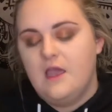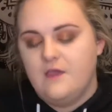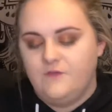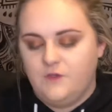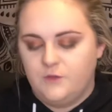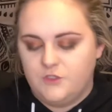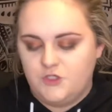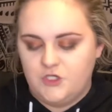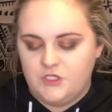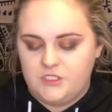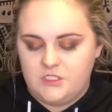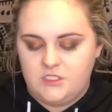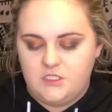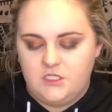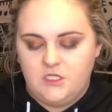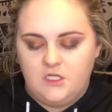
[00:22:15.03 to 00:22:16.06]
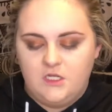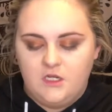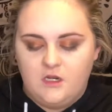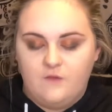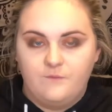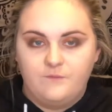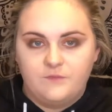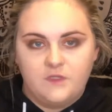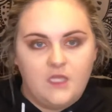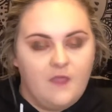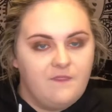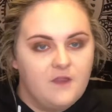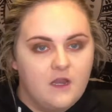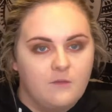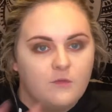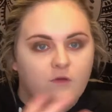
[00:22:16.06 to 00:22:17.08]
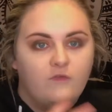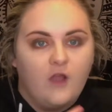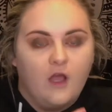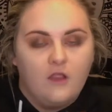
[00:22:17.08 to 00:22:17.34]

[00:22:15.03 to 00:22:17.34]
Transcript: If you would just cut the number of